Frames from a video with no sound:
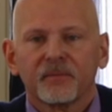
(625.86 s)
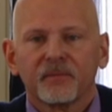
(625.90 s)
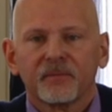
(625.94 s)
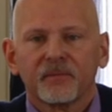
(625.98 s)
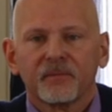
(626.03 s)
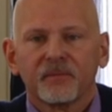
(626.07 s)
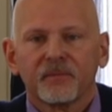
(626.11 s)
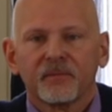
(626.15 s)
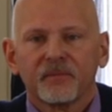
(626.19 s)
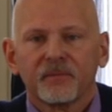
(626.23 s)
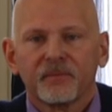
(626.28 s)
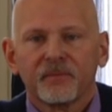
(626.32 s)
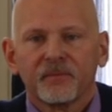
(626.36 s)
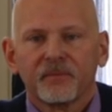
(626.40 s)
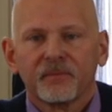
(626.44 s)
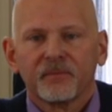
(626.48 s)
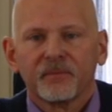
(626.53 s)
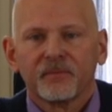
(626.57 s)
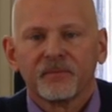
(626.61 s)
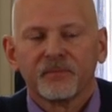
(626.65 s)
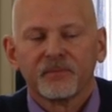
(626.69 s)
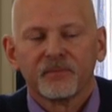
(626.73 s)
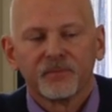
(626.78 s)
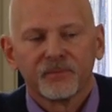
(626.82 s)

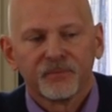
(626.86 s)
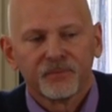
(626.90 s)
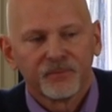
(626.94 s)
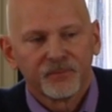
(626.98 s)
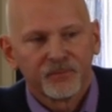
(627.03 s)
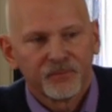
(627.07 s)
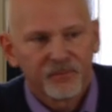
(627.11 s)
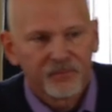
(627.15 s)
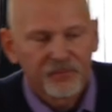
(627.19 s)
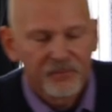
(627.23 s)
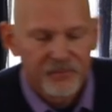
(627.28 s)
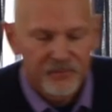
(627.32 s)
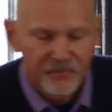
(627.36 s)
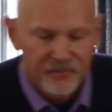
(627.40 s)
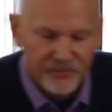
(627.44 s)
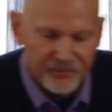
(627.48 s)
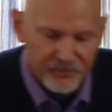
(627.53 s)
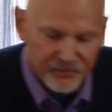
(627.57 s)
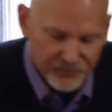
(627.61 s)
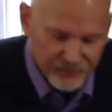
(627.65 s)
No one is speaking in this clip.